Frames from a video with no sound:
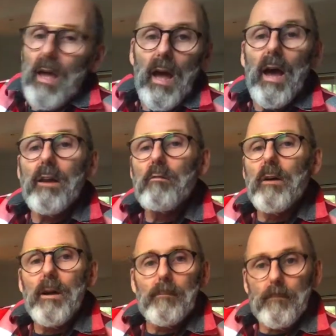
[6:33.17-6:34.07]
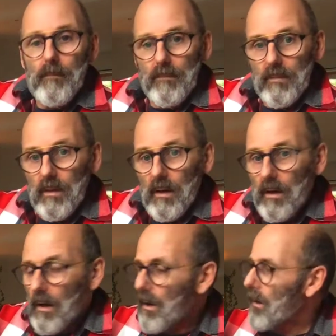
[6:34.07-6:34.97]
Anyway,
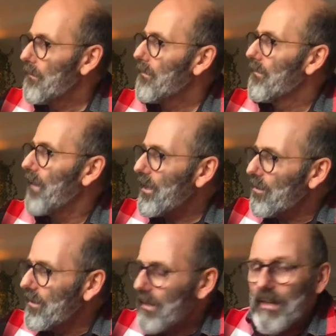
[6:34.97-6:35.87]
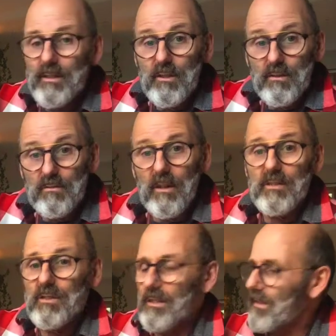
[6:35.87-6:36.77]
when you look at this
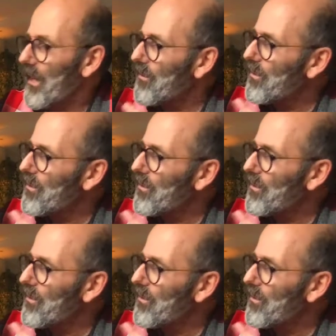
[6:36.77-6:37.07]
structure, now you